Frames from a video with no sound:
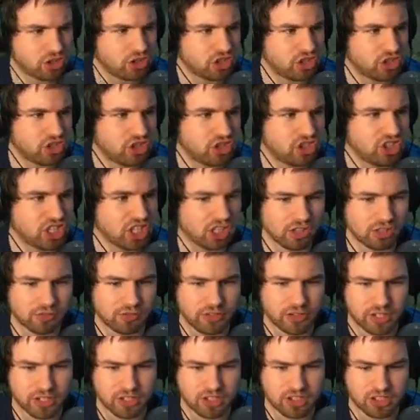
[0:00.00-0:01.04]

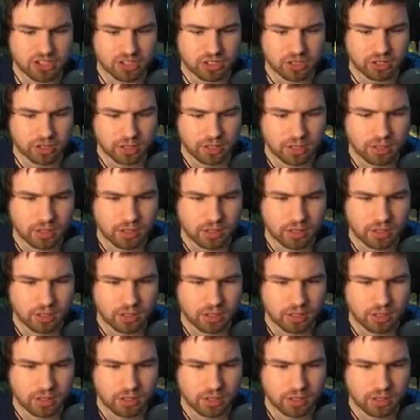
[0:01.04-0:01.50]
Silvers.